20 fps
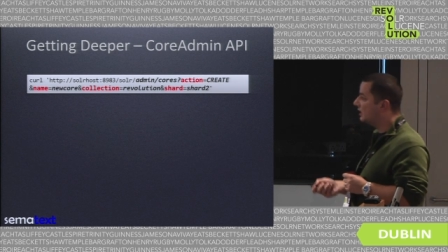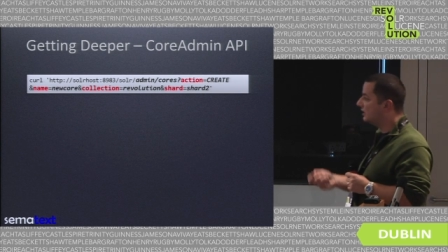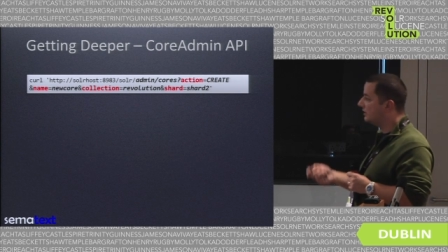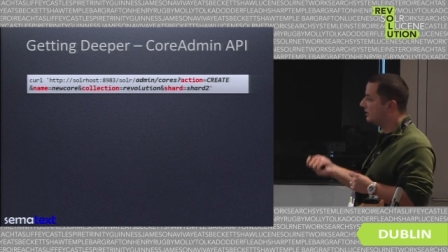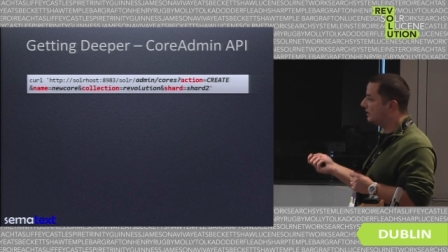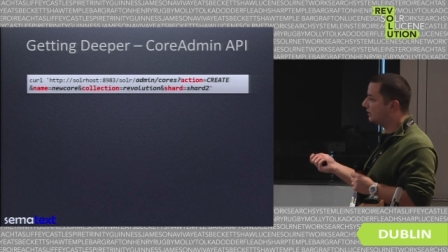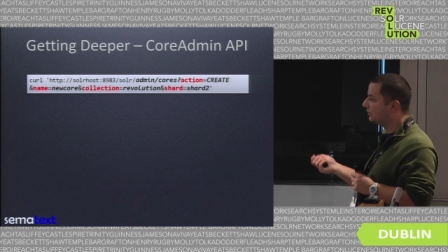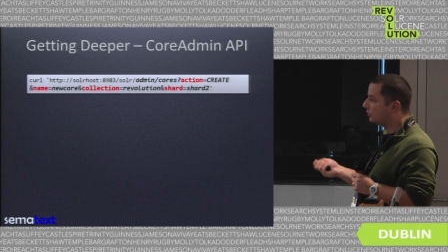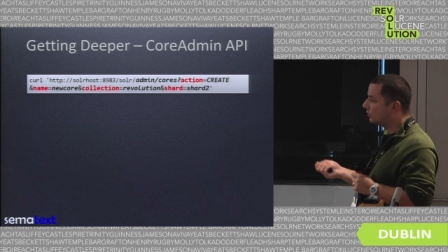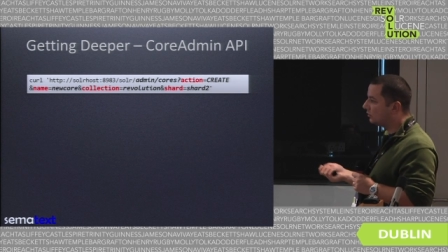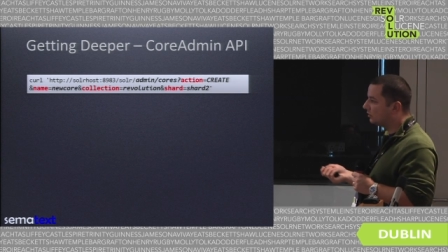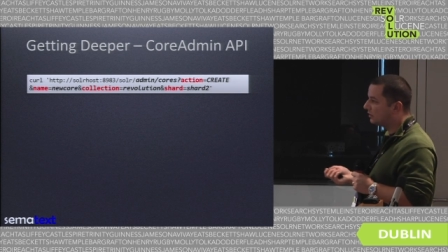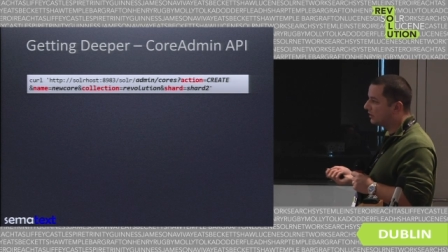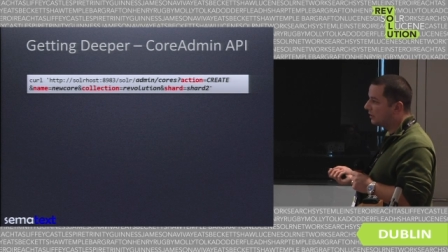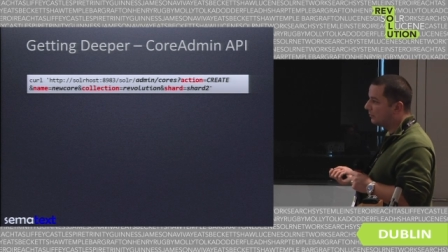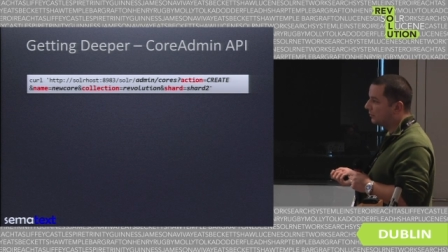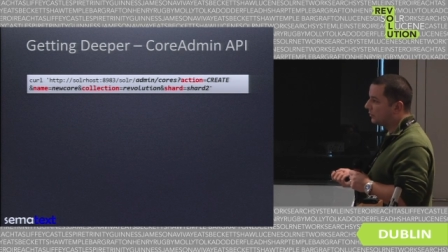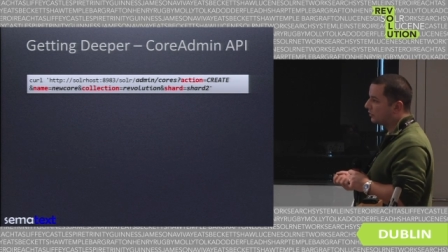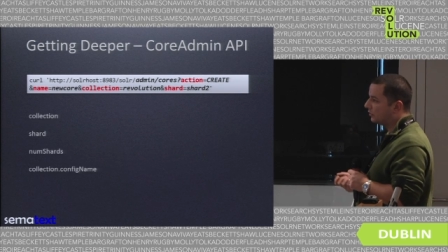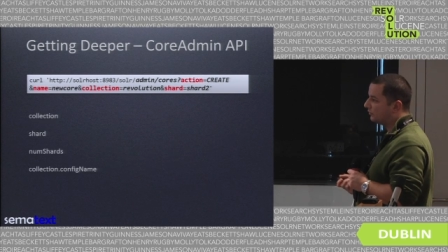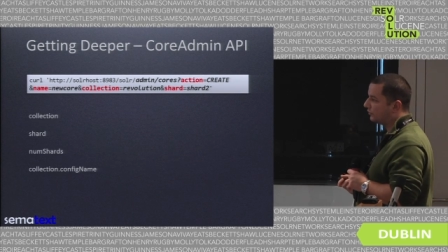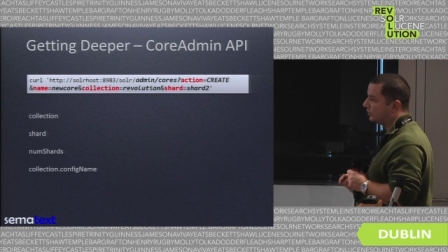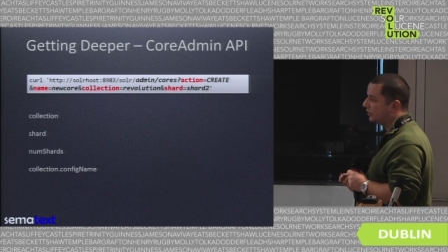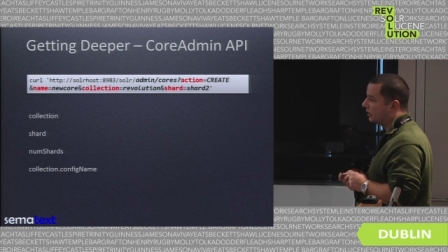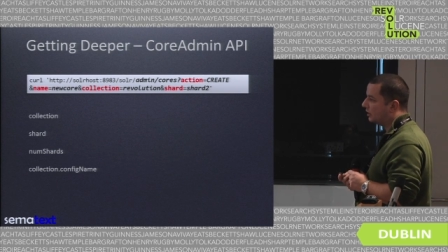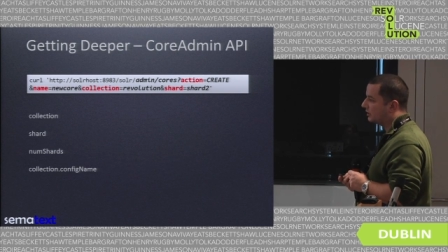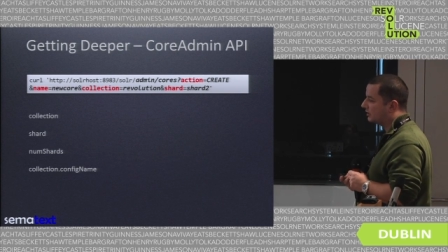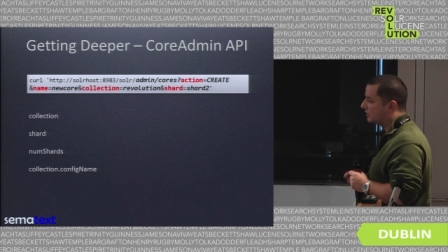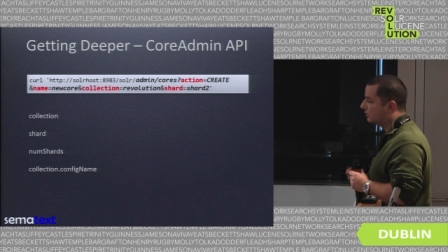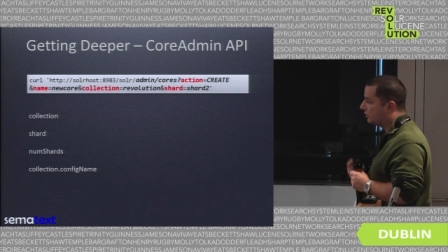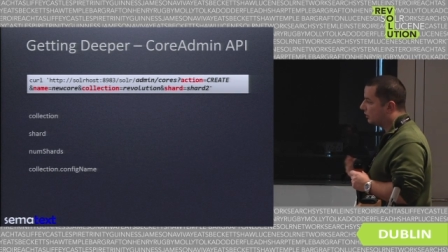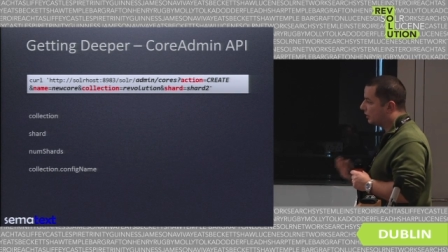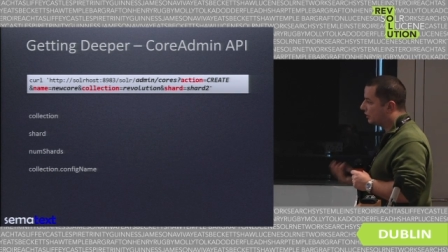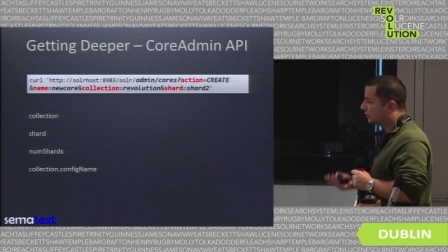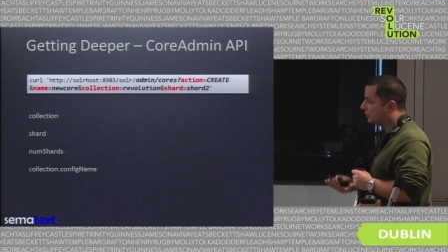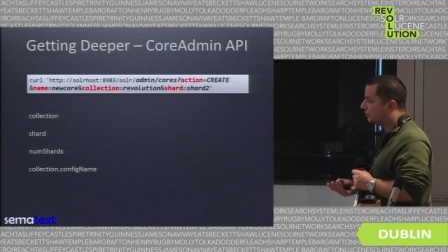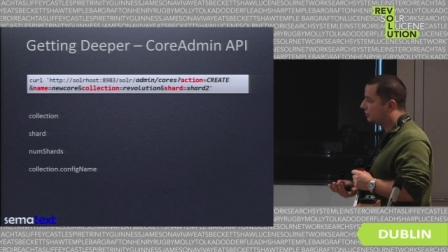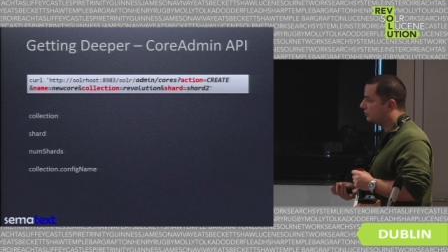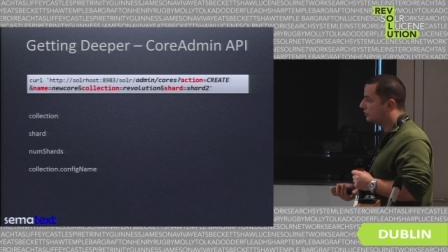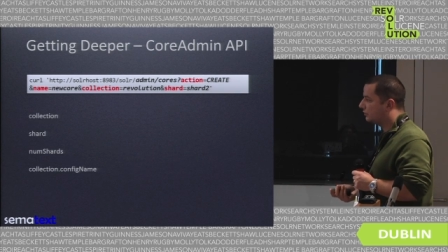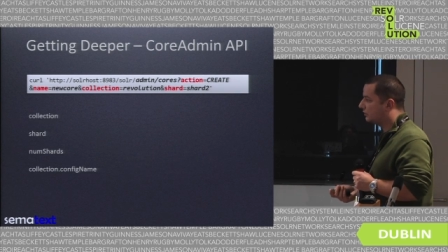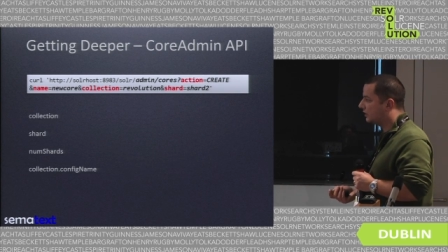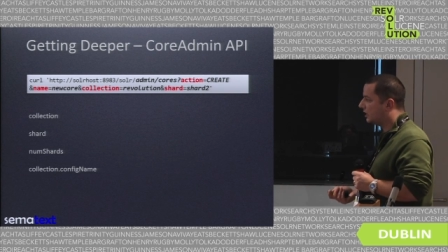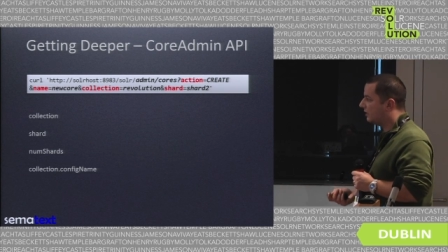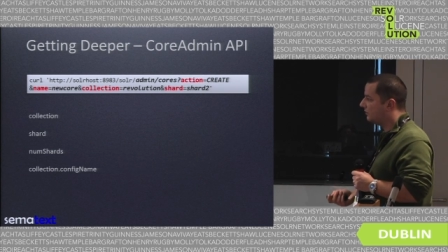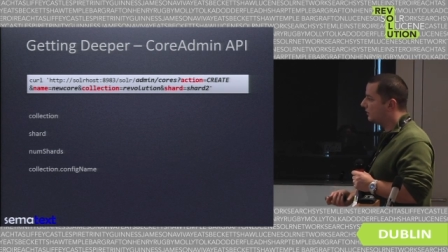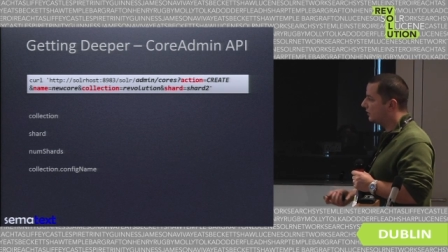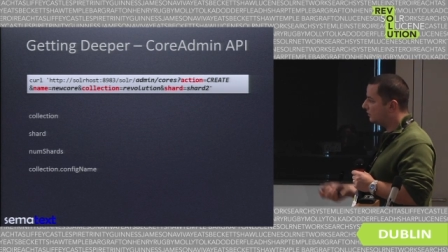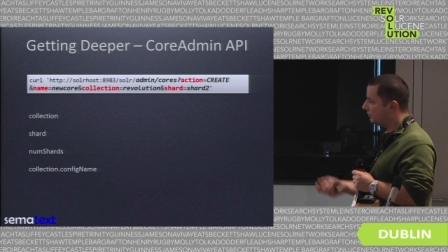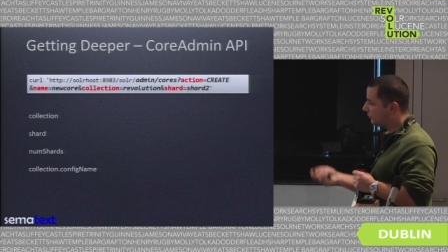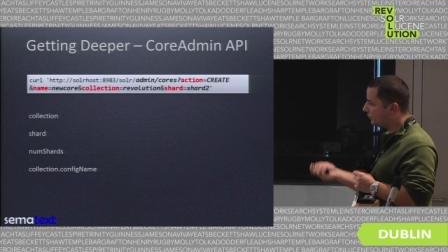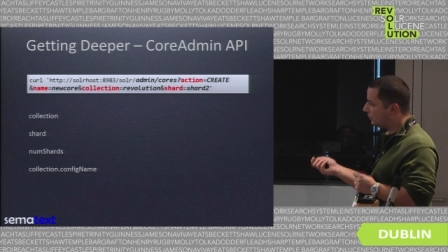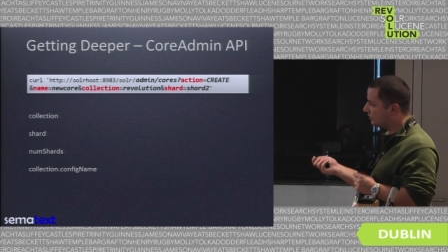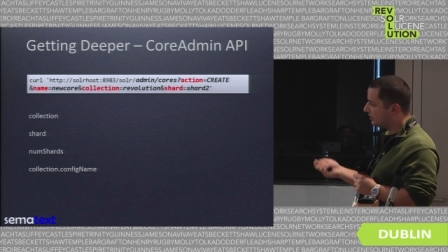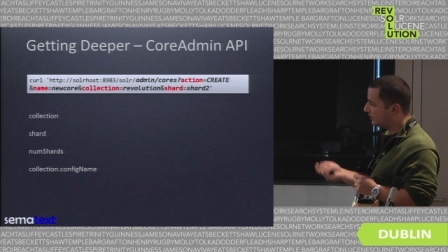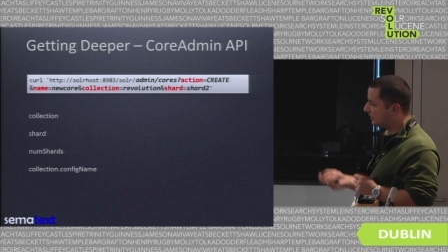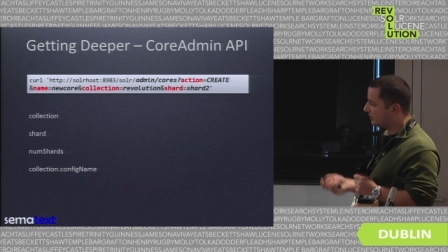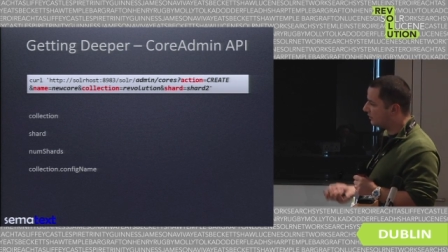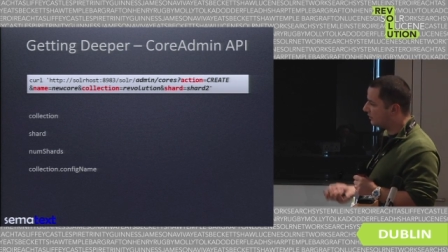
the total number of shards collection should have, and of course the